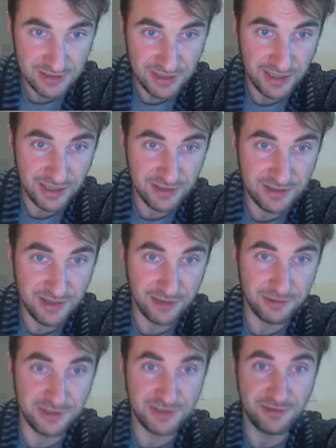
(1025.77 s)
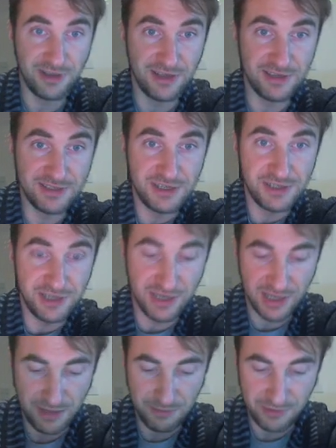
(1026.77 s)
at how this organization
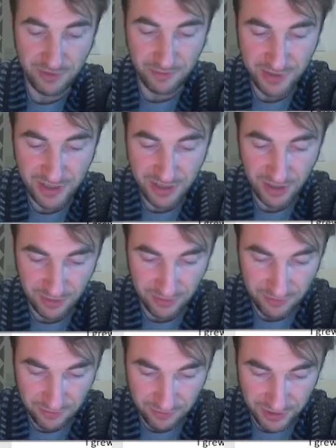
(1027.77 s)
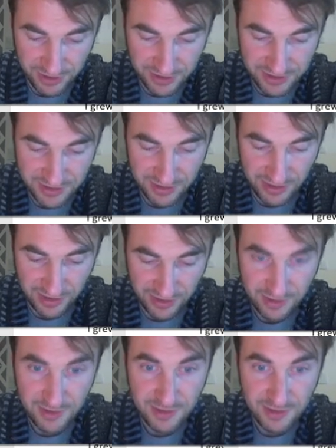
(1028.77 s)
came to be and what it is today.